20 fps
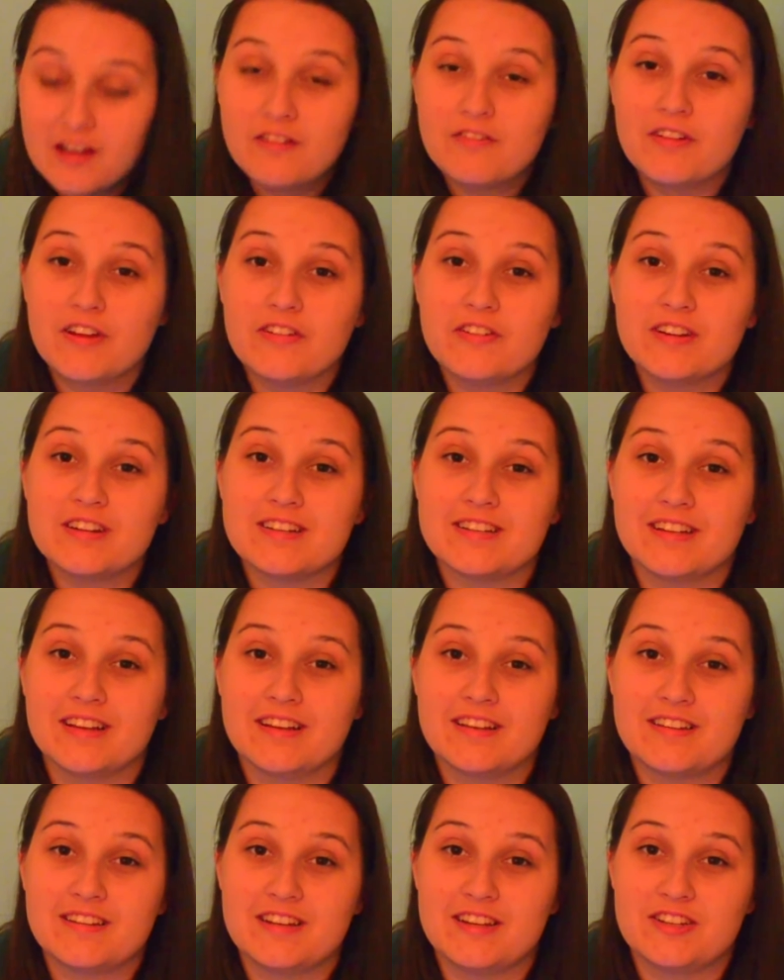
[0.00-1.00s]
Favorite
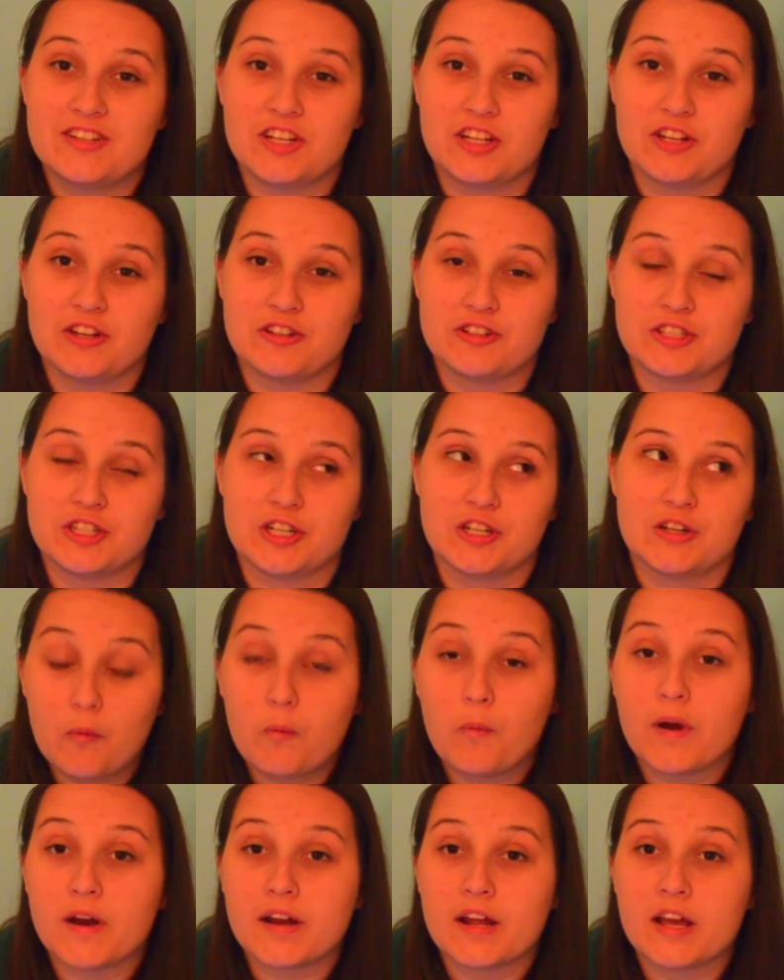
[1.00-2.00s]
Disney Channel show?
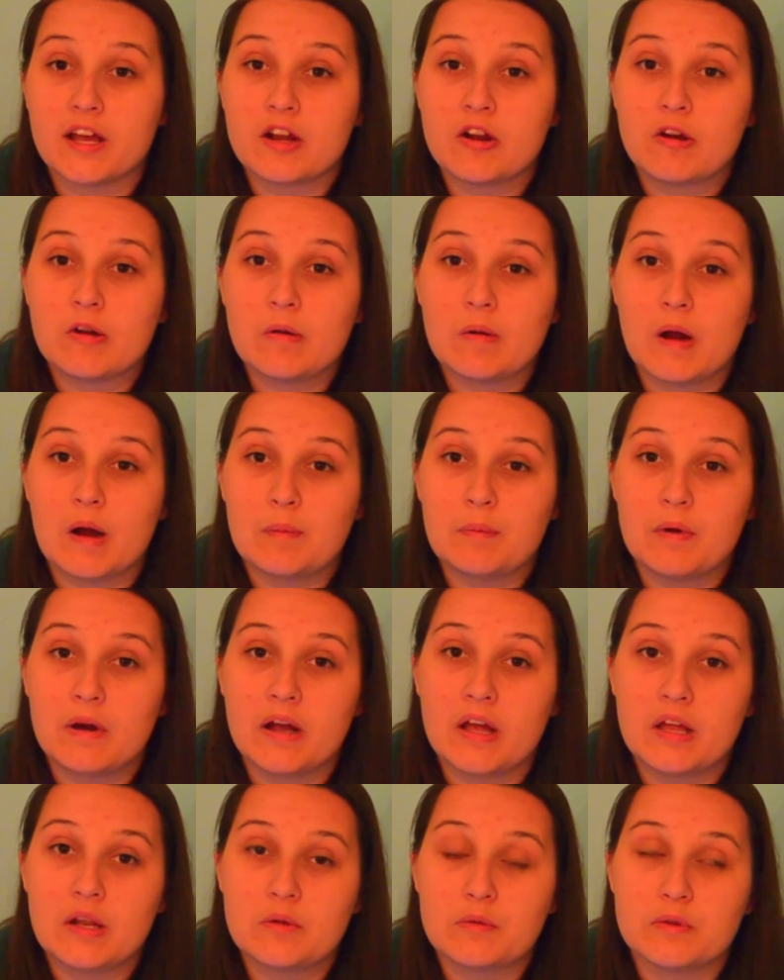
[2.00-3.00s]
What I grew up
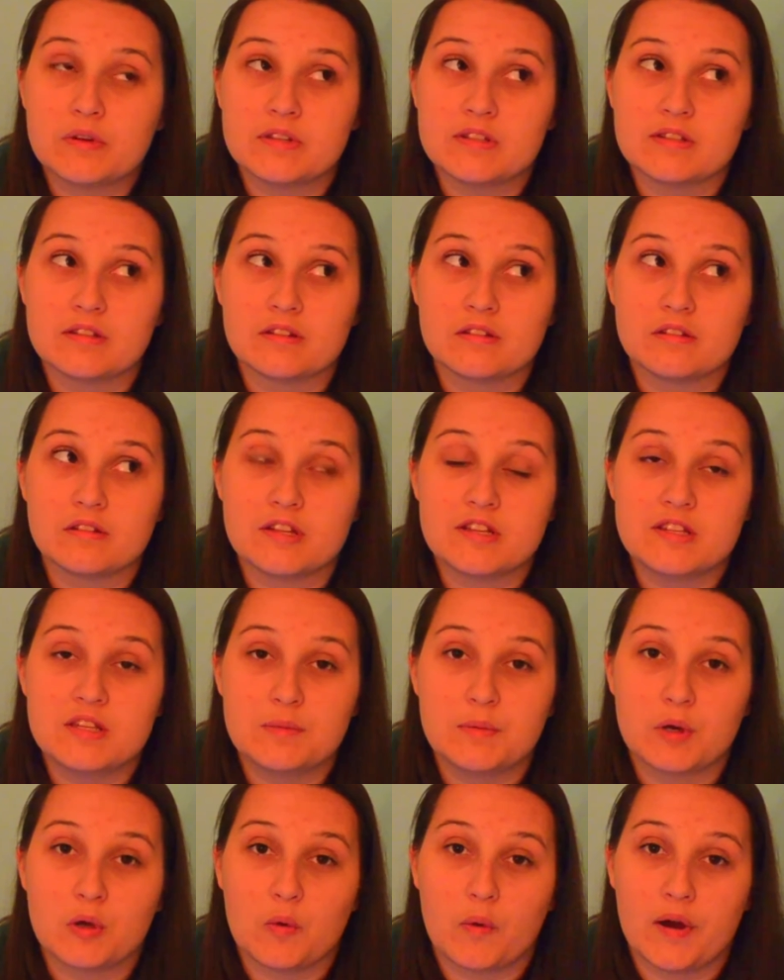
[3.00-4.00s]
on was Lizzie
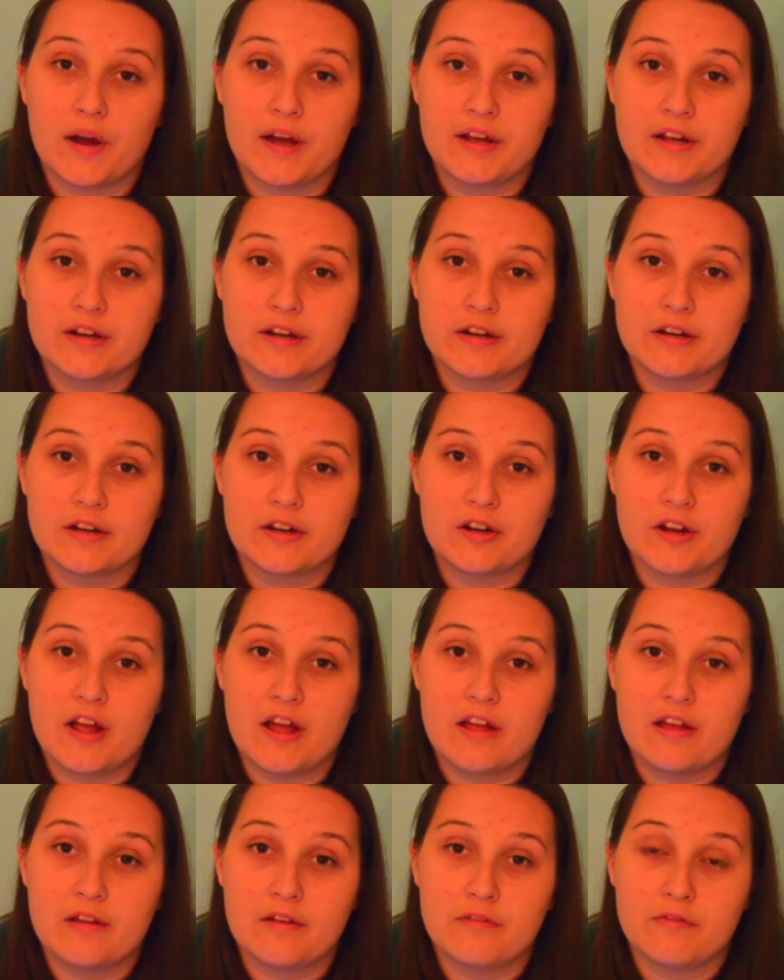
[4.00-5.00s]
McGuire
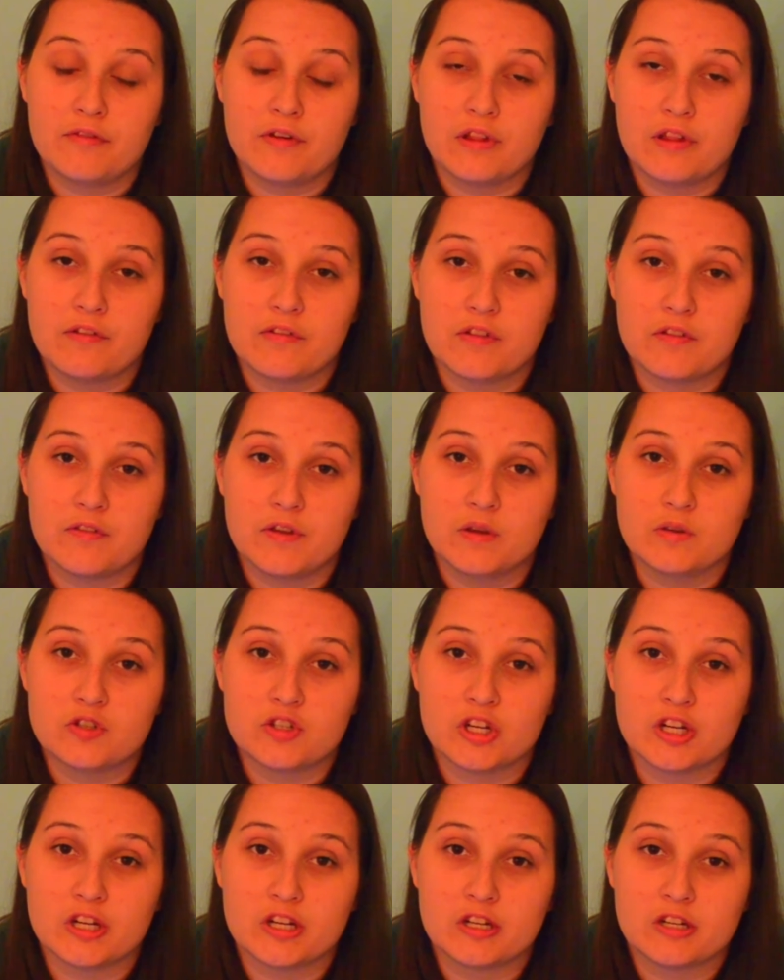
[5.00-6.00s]
and Phil of the
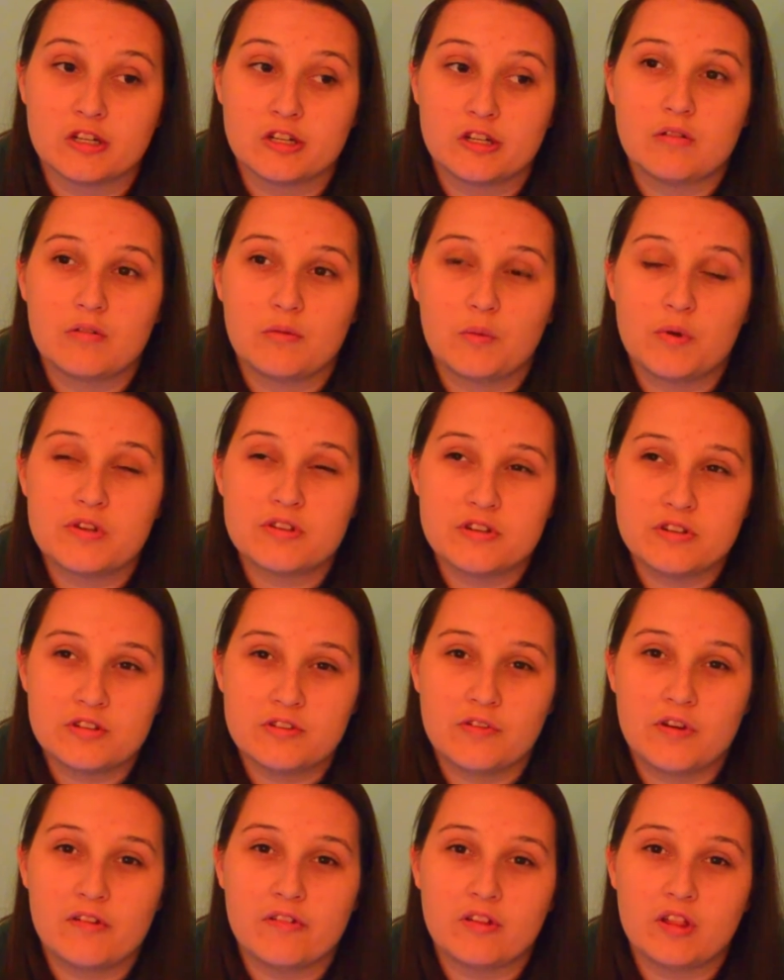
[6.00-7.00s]
Future. Wizards
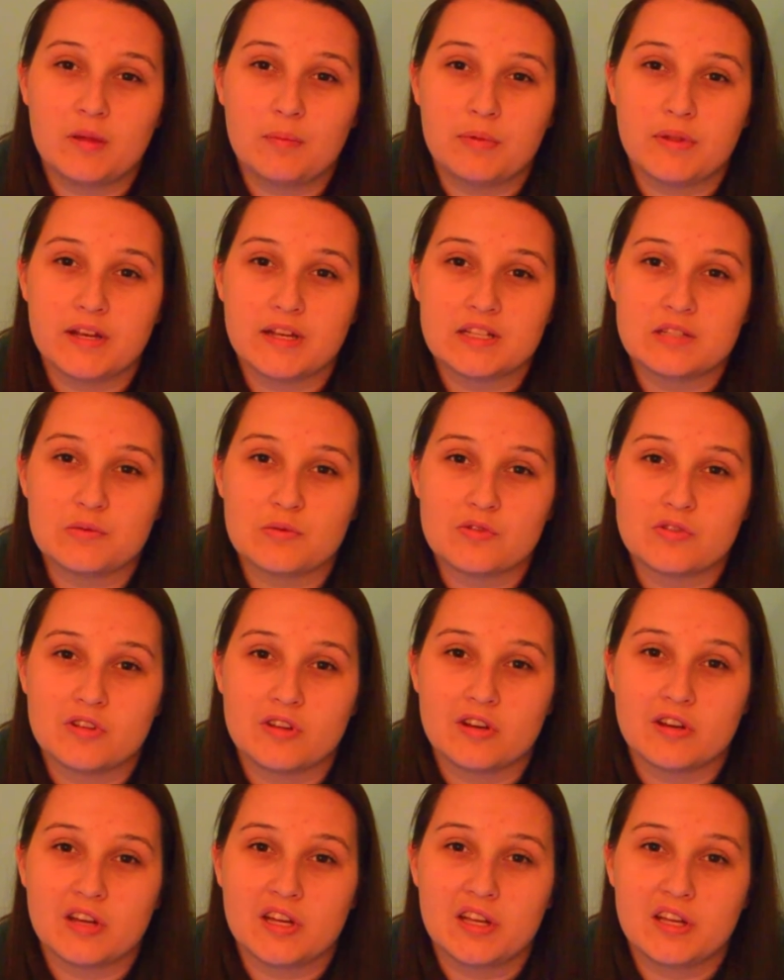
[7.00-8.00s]
of Waverly Place was
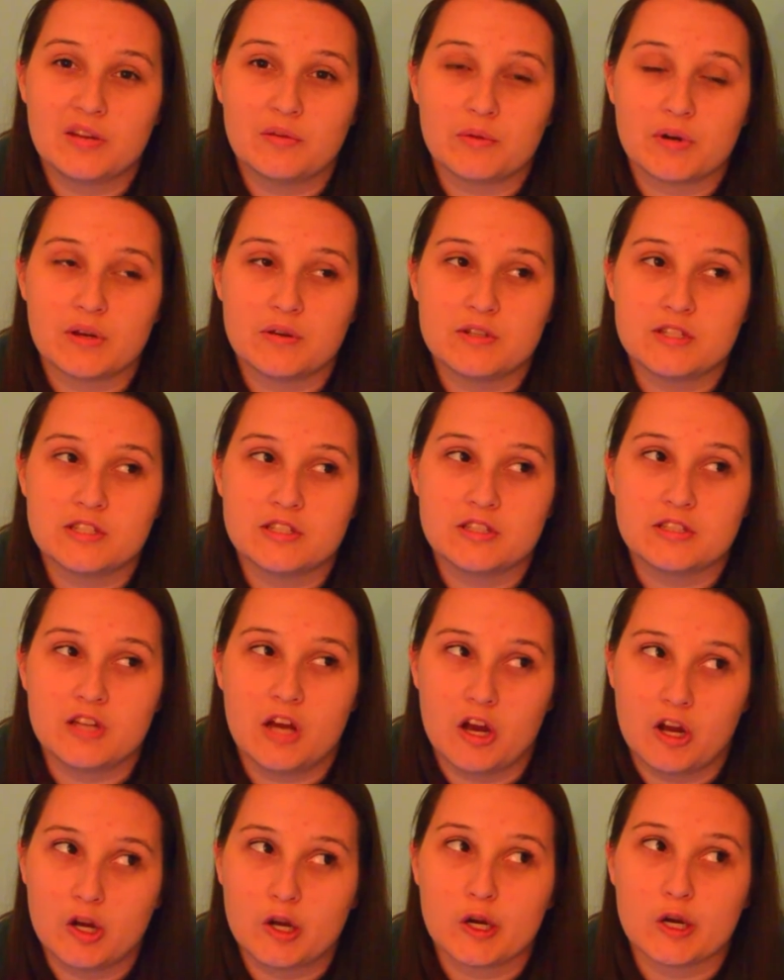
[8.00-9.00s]
good when I was
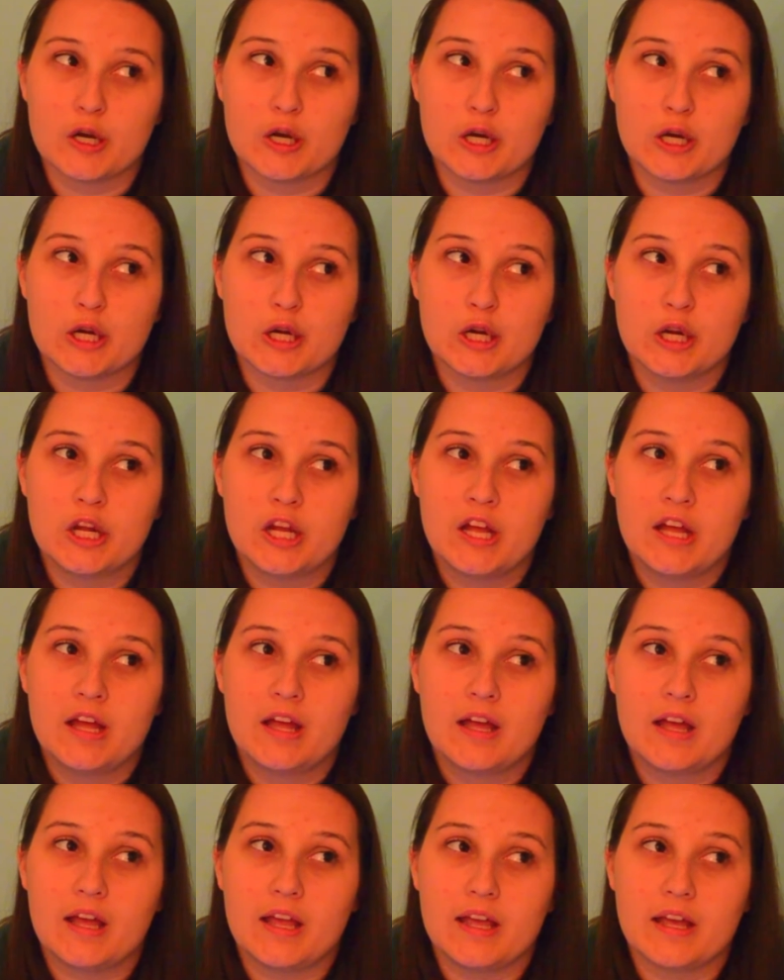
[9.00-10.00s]
younger,
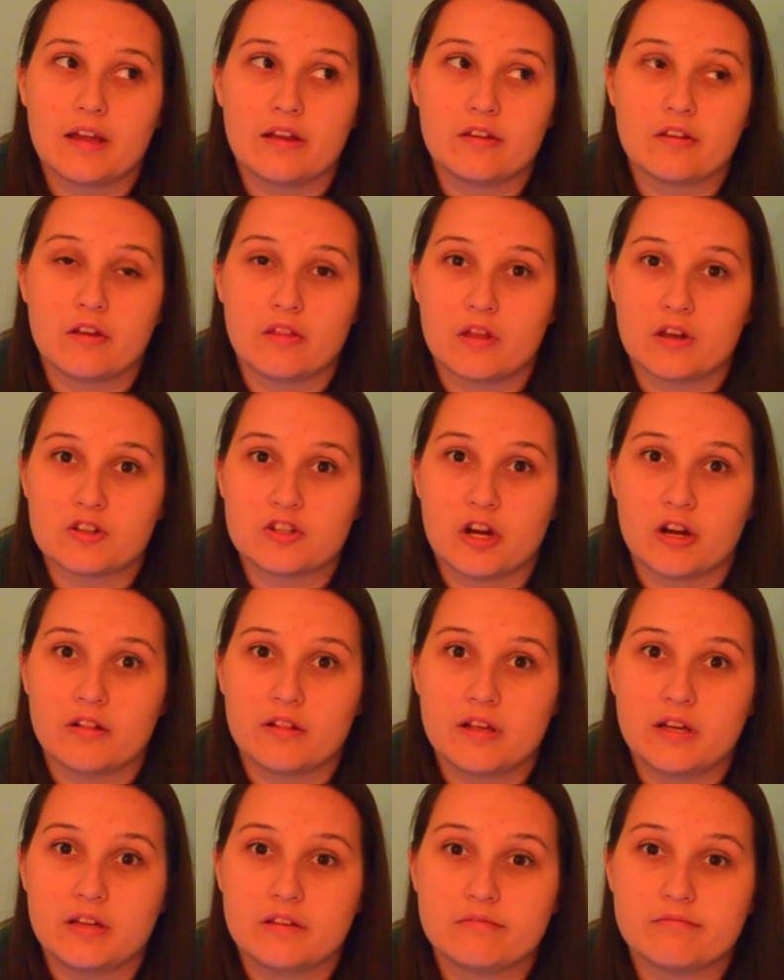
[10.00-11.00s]
and Good Luck
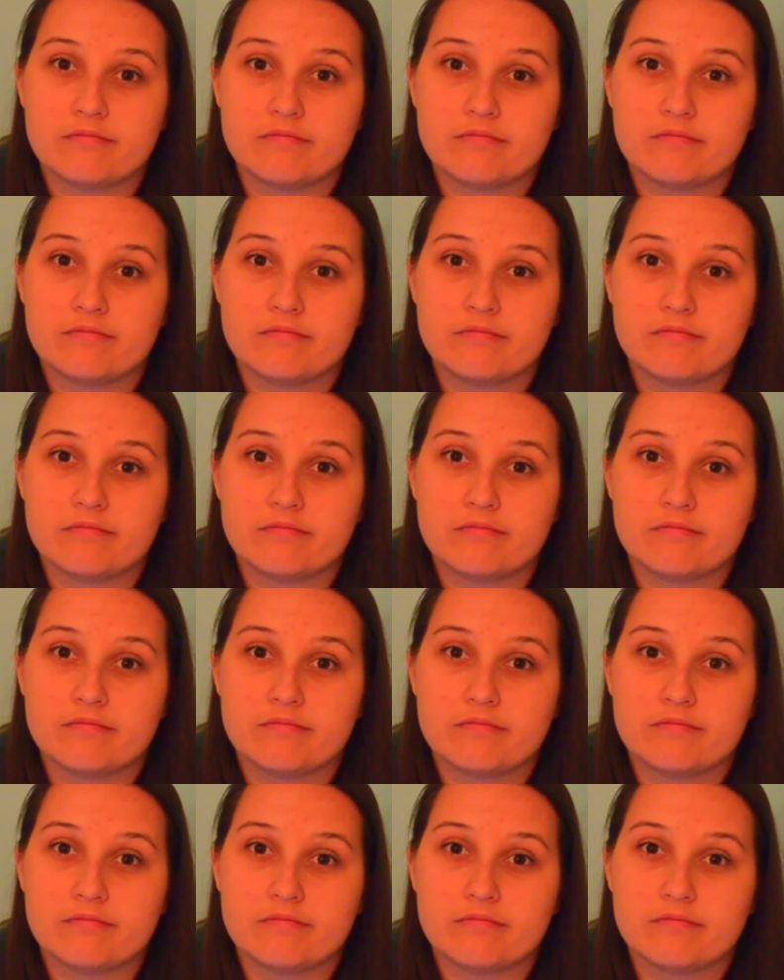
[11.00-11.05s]
Charlie.